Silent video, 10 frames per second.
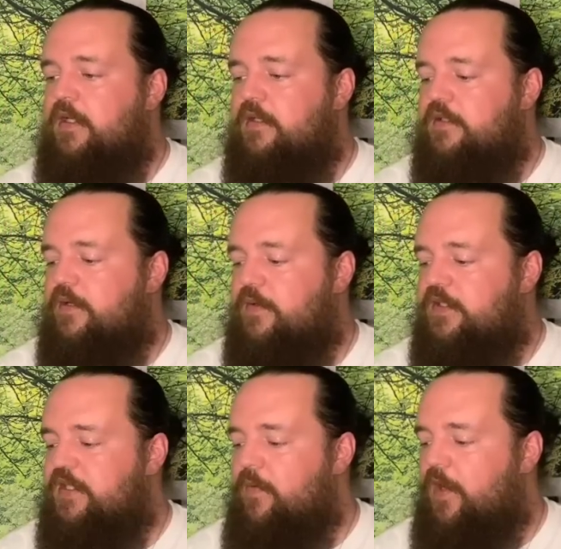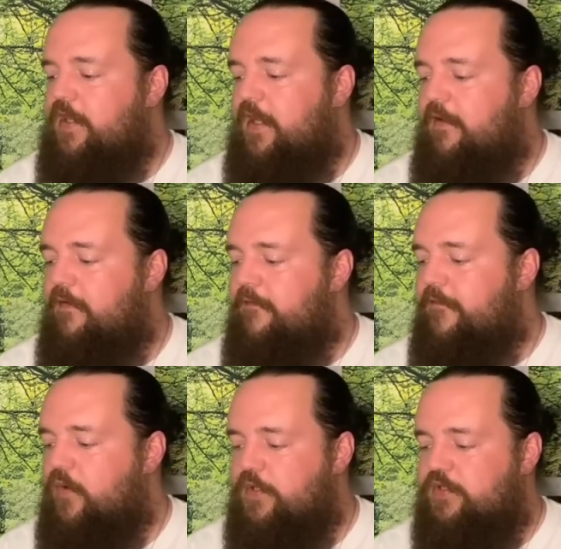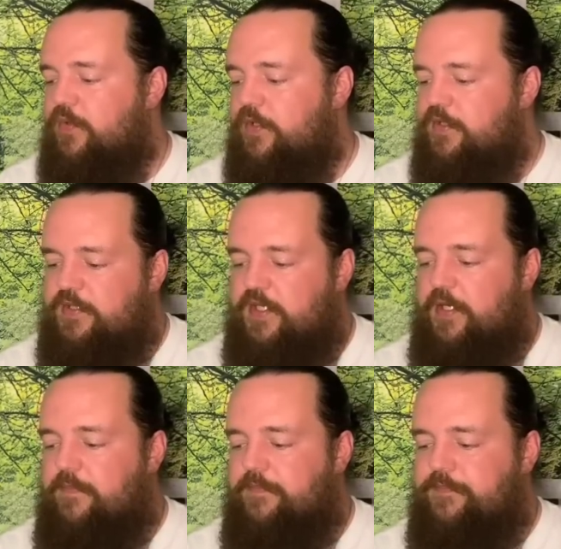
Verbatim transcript: So let's see why that Four of Swords is here.